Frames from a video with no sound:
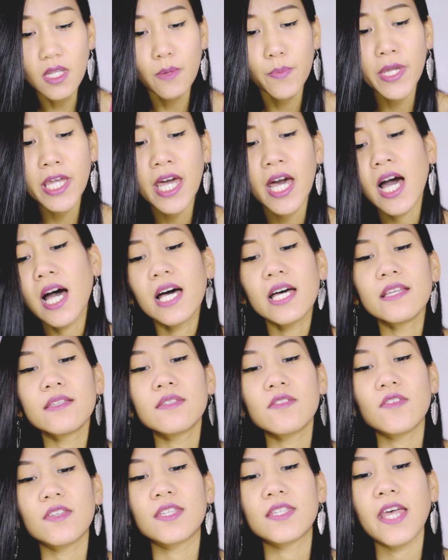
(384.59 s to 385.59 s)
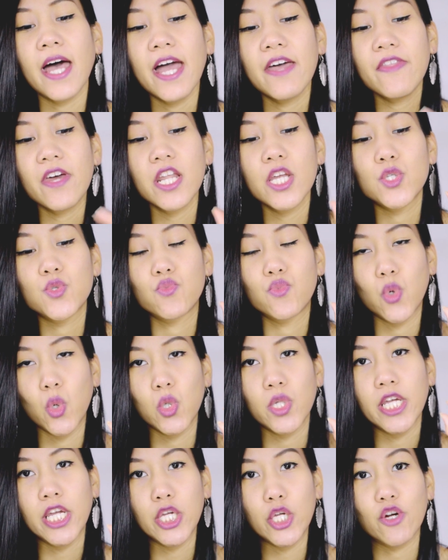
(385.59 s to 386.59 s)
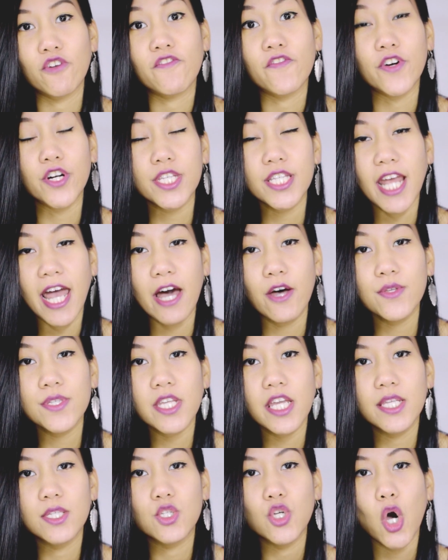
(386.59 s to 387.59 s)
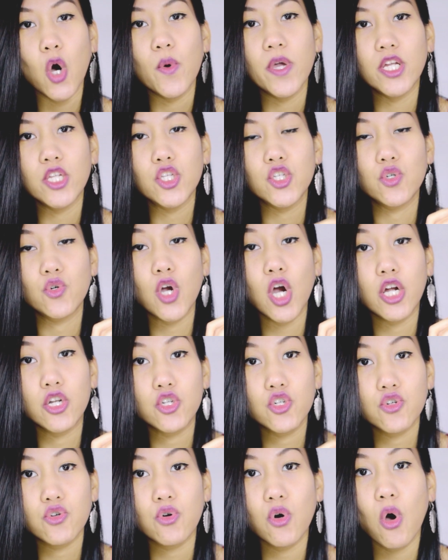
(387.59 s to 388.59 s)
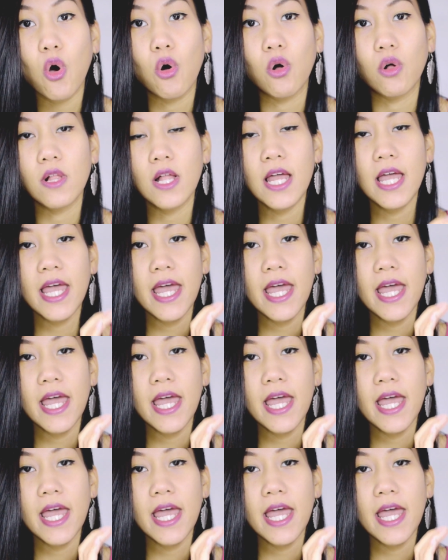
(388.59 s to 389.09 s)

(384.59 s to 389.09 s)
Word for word: because the sign that is ruling your first house is going to control,